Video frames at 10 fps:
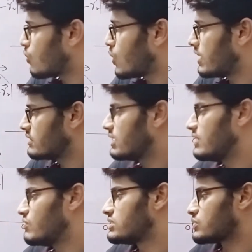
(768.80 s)
following the
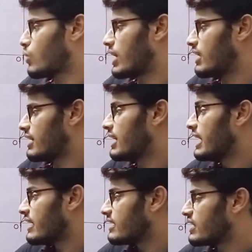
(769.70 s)
inverse square law.
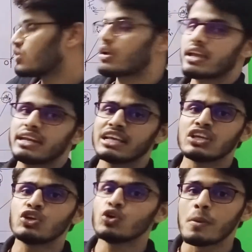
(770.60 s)
Here you are getting
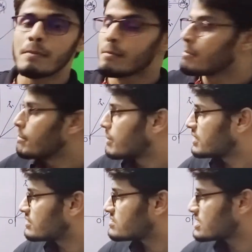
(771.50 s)
Q,
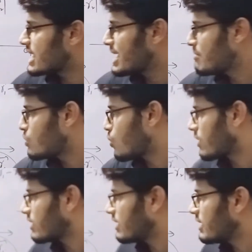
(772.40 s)
but the same
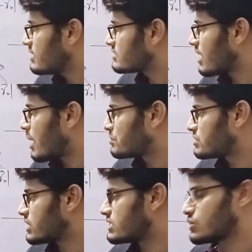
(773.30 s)
quantity is
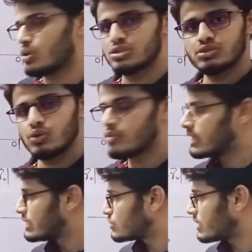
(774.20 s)
upstairs also,
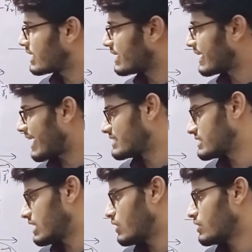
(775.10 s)
so you can
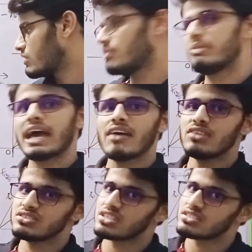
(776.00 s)
cancel out. You will be
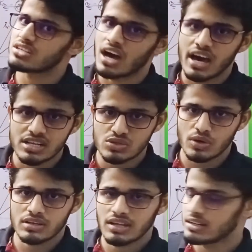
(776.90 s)
having just R
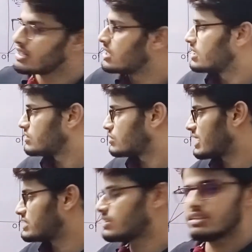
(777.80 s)
square. So
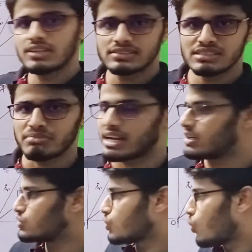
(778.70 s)
that's why it doesn't
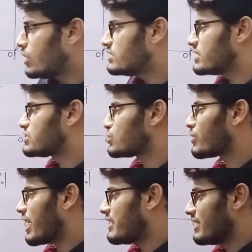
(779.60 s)
matter. Only just to
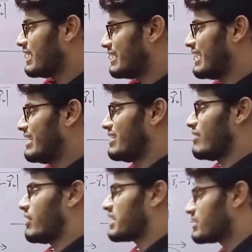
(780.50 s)
write it in a
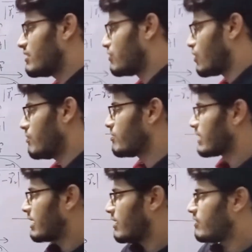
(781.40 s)
vector form,
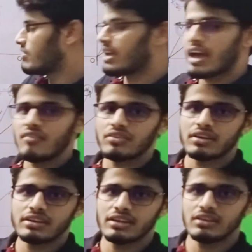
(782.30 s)
we have
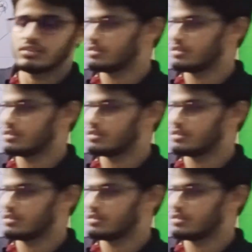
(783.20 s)
written